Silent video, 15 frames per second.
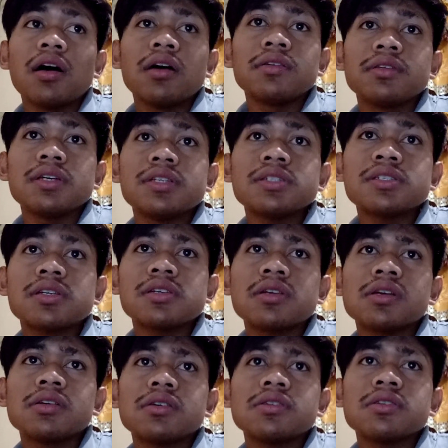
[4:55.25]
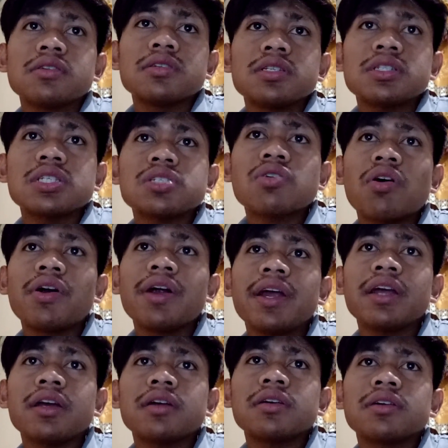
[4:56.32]
This is
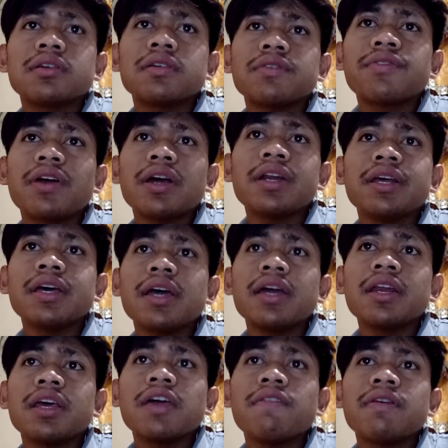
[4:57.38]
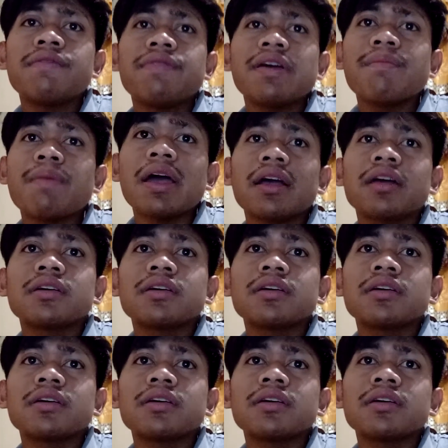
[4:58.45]
scoring, grading, and giving feedback.